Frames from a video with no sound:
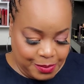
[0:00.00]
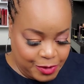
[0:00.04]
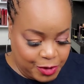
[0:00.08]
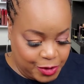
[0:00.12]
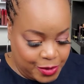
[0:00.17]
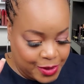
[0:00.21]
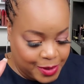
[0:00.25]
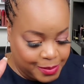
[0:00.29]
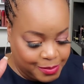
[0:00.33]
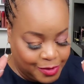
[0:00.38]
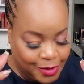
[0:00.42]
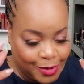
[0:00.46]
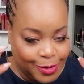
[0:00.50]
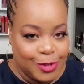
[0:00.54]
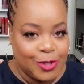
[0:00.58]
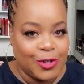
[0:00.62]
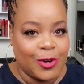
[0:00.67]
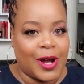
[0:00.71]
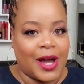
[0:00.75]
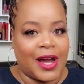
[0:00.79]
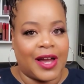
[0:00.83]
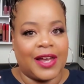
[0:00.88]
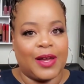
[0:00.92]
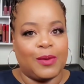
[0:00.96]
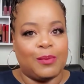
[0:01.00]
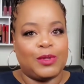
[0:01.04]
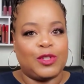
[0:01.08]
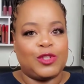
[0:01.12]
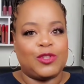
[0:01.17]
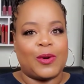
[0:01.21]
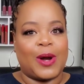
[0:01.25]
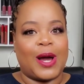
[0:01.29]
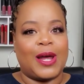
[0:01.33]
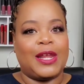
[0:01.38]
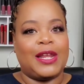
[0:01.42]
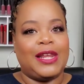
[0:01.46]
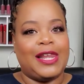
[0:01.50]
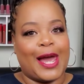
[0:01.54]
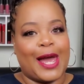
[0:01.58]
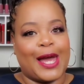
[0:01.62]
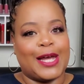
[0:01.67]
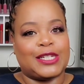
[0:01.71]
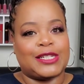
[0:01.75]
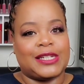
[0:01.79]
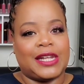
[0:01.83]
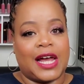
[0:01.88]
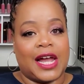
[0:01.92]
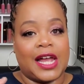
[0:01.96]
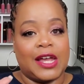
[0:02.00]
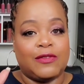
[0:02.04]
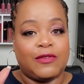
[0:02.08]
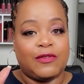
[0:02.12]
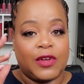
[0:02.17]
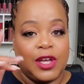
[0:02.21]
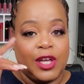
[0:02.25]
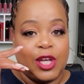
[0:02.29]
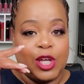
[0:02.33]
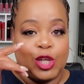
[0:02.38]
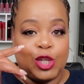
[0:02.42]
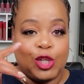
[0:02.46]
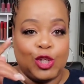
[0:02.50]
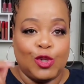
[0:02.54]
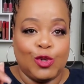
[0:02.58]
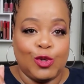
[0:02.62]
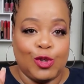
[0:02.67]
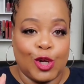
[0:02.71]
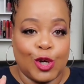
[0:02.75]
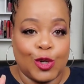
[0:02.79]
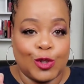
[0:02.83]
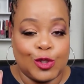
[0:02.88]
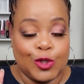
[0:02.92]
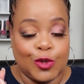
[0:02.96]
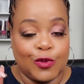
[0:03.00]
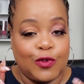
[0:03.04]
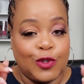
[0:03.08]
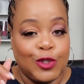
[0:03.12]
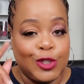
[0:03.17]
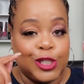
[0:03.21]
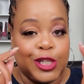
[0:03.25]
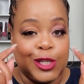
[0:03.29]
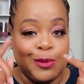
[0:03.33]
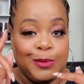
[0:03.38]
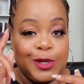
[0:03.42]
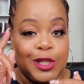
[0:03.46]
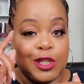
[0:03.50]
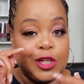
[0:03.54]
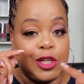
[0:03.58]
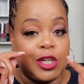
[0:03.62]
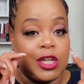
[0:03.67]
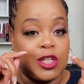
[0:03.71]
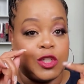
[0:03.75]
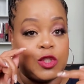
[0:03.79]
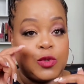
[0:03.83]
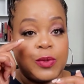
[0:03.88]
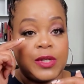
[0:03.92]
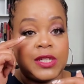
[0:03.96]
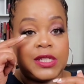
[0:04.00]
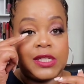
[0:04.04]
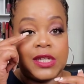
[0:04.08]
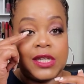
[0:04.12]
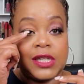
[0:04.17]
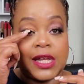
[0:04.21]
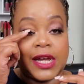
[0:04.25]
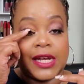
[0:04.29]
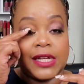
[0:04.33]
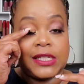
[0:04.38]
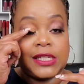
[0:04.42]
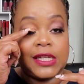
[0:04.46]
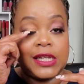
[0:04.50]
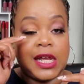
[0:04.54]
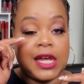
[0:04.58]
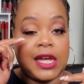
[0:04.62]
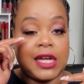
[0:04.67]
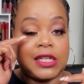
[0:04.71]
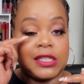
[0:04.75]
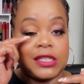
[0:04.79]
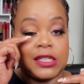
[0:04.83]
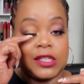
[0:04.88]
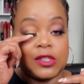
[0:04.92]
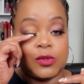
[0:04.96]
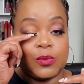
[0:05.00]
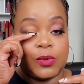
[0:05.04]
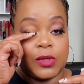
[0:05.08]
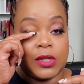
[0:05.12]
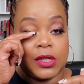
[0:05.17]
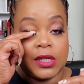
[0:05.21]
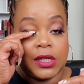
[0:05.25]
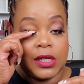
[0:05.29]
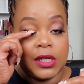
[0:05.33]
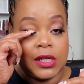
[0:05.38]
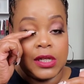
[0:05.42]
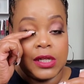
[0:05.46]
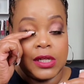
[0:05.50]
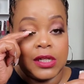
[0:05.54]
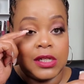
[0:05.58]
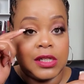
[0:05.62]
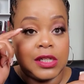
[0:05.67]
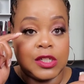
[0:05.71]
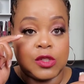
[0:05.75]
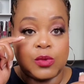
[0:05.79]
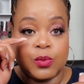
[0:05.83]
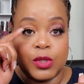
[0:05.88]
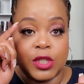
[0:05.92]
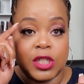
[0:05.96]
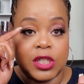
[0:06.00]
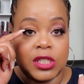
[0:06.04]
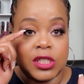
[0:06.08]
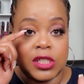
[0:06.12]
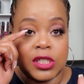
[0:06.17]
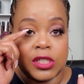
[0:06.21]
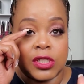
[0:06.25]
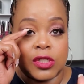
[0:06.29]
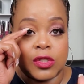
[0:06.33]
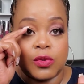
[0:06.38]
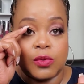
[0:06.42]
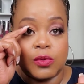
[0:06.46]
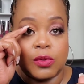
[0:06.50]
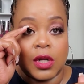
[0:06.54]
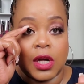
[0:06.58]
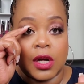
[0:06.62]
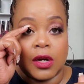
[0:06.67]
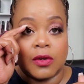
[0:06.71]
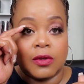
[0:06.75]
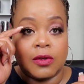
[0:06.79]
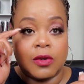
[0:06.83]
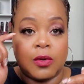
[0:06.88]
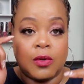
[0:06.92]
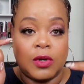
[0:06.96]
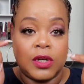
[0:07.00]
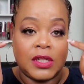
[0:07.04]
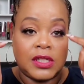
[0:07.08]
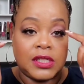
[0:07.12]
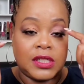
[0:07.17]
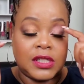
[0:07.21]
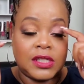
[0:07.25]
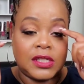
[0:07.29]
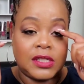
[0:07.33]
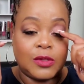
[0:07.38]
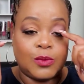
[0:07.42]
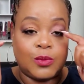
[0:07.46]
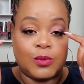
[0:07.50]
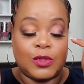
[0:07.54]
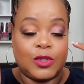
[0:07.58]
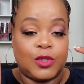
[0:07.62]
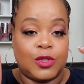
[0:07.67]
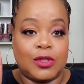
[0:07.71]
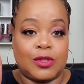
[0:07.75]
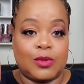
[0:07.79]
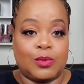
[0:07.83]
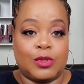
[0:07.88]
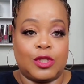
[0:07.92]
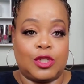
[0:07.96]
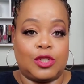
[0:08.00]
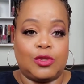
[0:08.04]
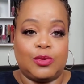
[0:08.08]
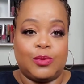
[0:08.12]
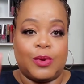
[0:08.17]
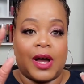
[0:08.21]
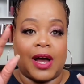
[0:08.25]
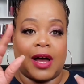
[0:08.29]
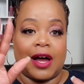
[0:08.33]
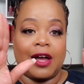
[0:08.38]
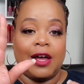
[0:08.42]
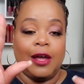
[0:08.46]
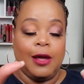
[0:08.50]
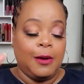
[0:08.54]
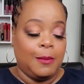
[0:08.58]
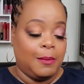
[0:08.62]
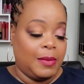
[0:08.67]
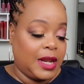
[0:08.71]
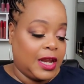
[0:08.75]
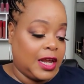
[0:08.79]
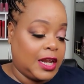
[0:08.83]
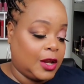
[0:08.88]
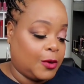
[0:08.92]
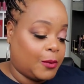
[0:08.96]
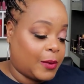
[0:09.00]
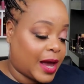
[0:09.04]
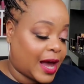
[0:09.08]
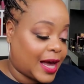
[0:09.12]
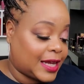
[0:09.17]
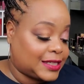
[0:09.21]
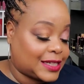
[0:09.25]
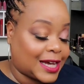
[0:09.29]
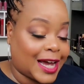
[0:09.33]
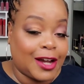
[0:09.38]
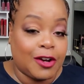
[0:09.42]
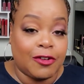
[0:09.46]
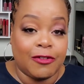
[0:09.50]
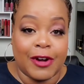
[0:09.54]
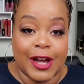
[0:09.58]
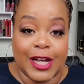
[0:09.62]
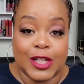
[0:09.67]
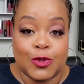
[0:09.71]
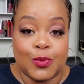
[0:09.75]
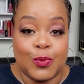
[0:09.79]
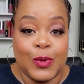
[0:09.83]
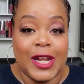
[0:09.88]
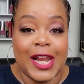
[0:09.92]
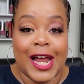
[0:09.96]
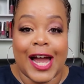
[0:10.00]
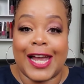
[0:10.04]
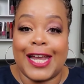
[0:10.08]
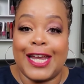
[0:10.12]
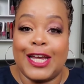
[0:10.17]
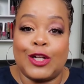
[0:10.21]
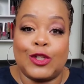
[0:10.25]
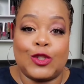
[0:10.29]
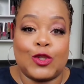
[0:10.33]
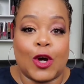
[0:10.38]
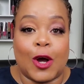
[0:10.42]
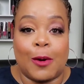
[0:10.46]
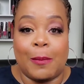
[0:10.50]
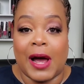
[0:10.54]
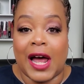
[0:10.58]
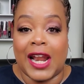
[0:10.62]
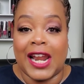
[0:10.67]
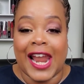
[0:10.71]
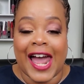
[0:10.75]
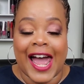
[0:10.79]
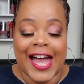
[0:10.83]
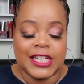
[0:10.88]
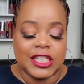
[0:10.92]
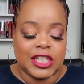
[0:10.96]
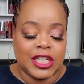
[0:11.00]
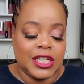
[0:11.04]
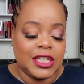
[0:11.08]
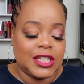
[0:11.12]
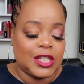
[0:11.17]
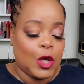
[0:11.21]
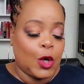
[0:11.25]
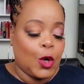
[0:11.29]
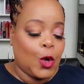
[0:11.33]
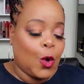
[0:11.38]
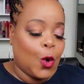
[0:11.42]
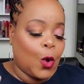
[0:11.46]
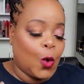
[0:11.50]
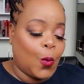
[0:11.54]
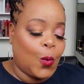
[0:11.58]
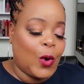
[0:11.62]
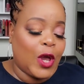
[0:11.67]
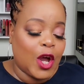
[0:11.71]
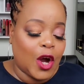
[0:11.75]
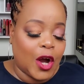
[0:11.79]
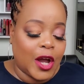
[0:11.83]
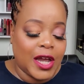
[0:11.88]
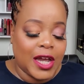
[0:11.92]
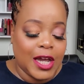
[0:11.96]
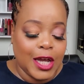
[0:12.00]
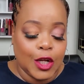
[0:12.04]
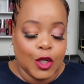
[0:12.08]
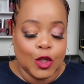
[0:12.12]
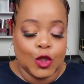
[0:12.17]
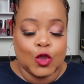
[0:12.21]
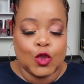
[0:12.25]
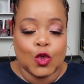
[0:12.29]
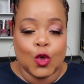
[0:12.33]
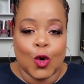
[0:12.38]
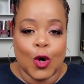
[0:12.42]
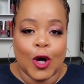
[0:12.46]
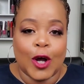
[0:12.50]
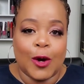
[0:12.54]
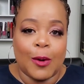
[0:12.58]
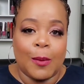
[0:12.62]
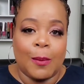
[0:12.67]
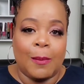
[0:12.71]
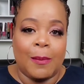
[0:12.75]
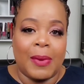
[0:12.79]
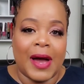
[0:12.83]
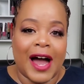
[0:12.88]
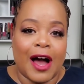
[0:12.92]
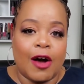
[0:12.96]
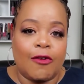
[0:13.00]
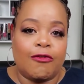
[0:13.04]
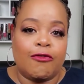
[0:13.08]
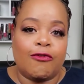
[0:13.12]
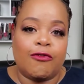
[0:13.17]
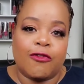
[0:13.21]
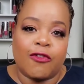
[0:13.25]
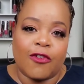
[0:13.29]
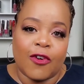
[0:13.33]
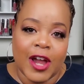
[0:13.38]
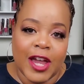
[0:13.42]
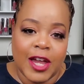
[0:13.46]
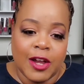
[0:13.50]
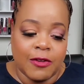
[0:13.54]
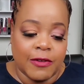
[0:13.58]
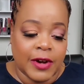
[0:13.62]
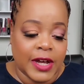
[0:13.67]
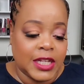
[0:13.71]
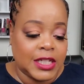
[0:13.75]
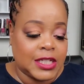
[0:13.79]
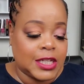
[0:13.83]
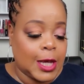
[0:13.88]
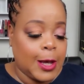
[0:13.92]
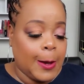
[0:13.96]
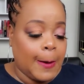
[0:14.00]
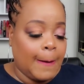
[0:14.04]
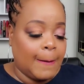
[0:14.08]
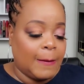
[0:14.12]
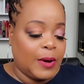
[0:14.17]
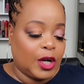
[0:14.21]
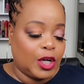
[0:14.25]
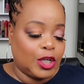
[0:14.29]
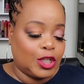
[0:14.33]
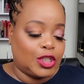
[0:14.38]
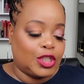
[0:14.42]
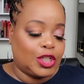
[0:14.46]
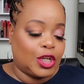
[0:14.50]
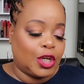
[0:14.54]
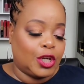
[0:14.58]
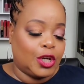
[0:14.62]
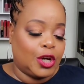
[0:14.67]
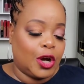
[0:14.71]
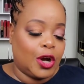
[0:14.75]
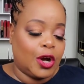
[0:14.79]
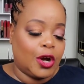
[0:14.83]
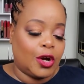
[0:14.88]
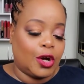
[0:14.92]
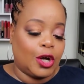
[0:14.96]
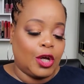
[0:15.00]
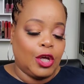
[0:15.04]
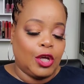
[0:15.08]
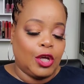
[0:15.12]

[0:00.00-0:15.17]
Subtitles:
I'm gonna try the lash life, you know. So if you see me looking twisted like today, because this one is just too low, or is this one's too high. But anyway, I digress. We're not here to talk about lashes. We are here to talk about fragrance, because your